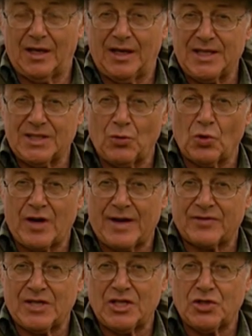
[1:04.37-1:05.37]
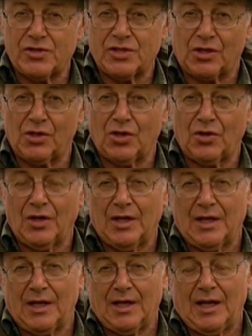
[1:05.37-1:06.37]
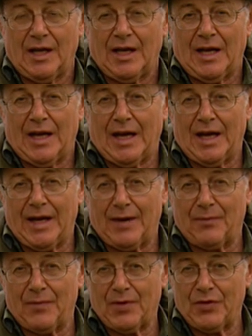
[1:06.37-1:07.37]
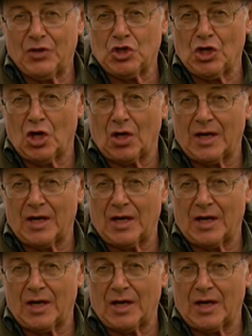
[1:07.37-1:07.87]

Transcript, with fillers: at least one and a half centuries ago. Um, the short